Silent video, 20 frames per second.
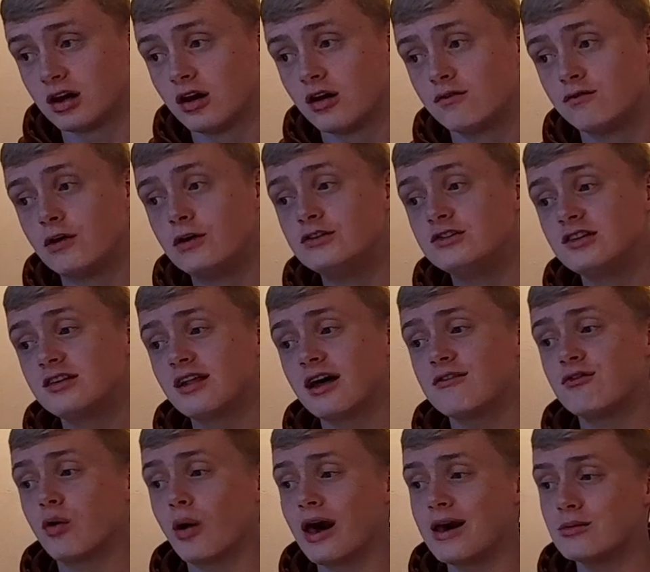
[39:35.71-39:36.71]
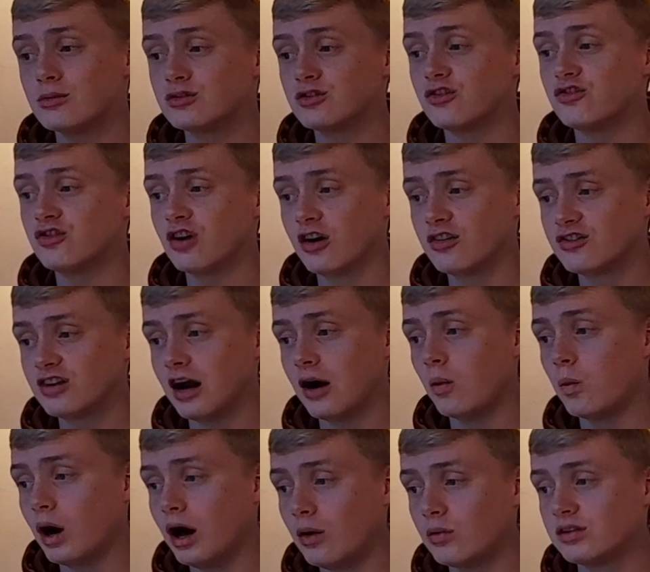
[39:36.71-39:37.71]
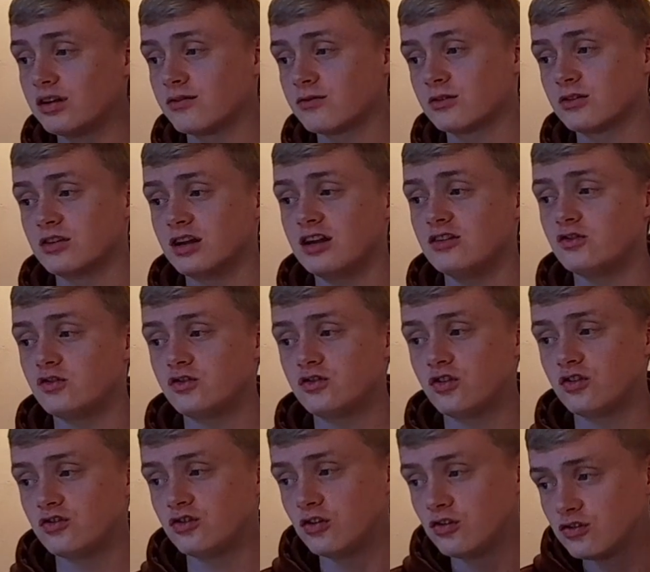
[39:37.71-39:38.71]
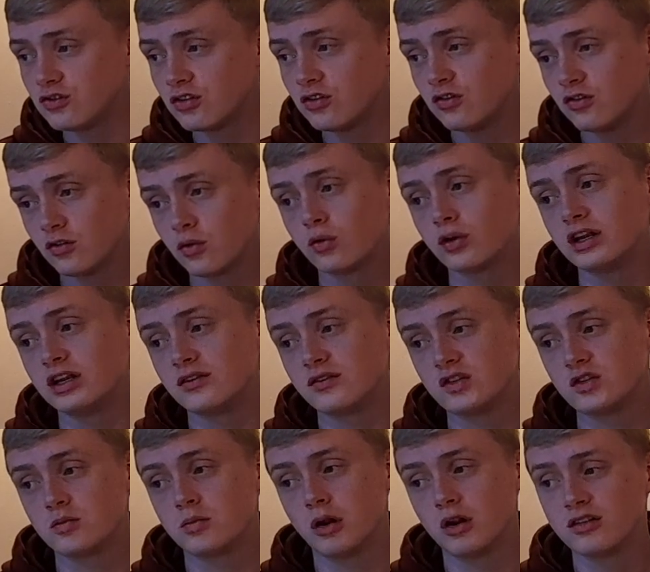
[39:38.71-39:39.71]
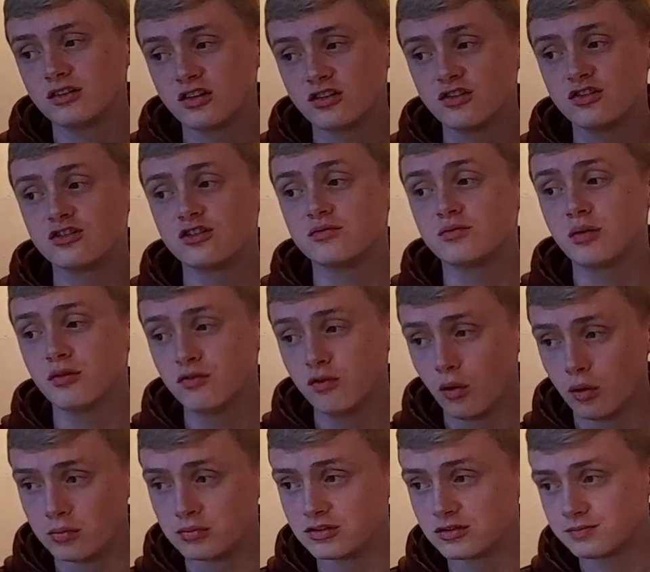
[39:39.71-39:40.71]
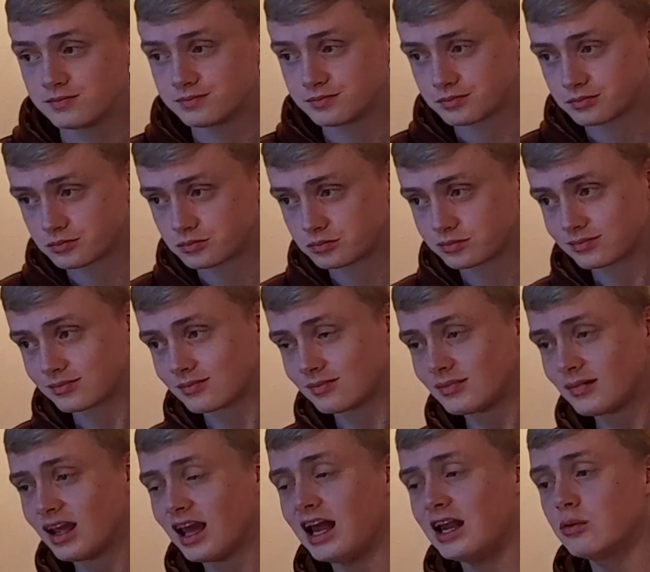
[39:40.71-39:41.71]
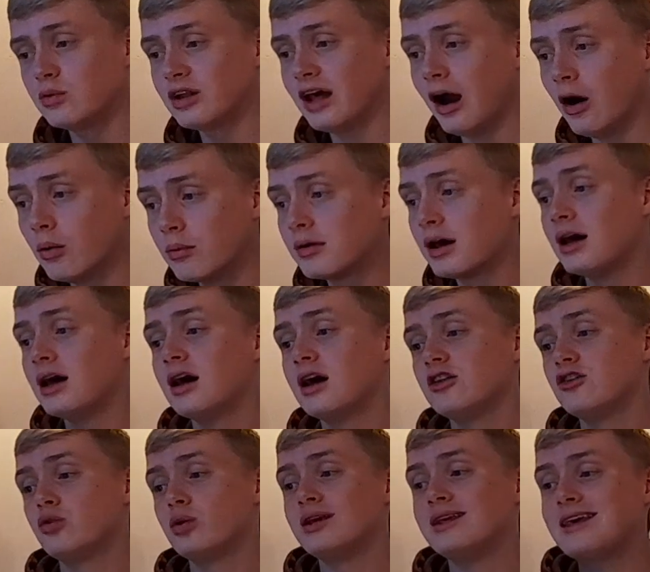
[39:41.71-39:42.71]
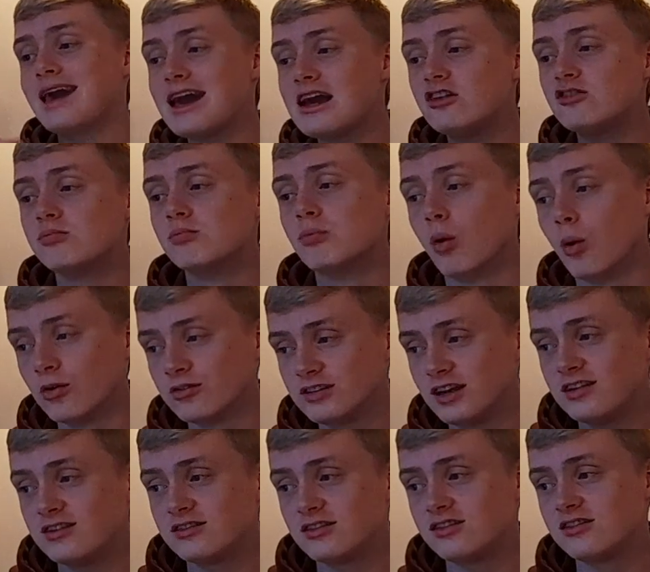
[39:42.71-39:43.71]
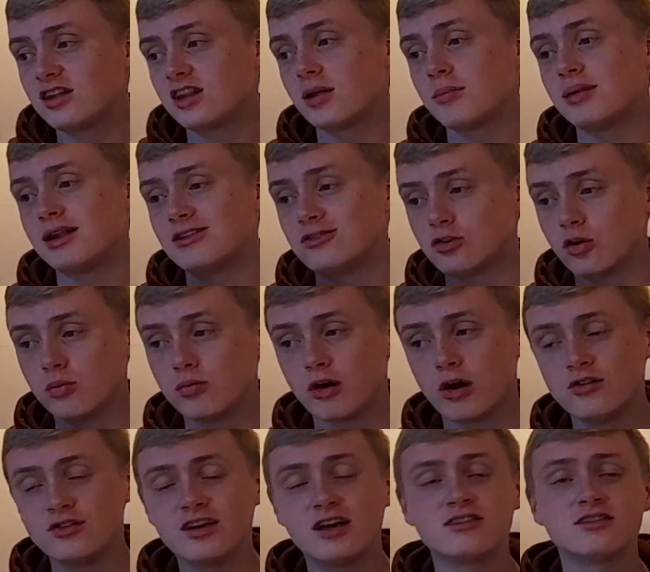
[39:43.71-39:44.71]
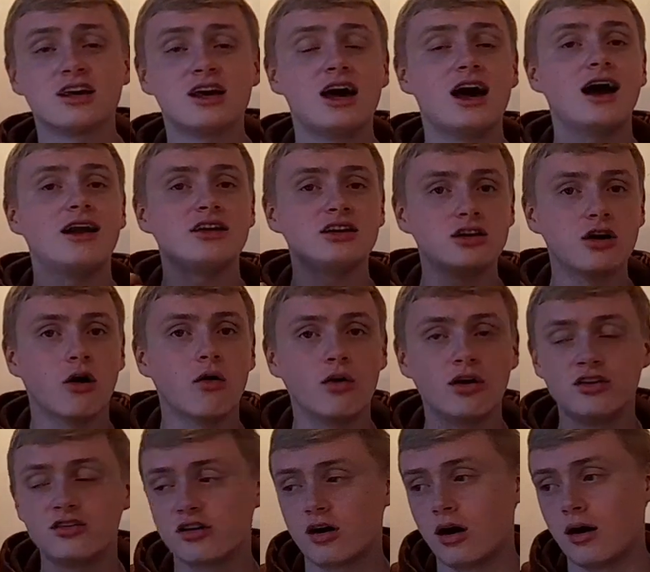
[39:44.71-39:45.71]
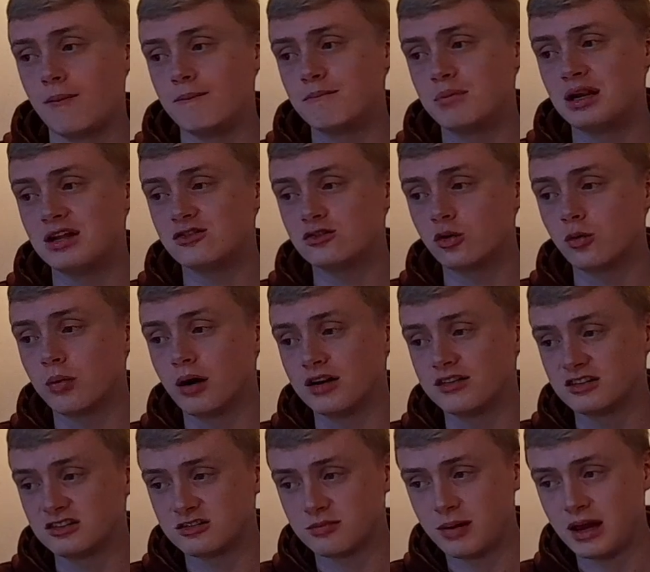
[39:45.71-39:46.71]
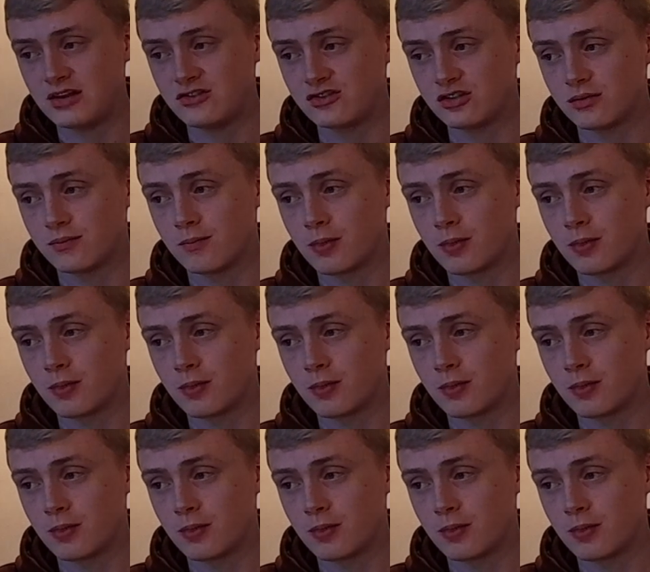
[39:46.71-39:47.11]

Voters are therefore able to judge how well different institutions or individual politicians have performed. And it would help to engage more citizens in the political process and encourage political participation.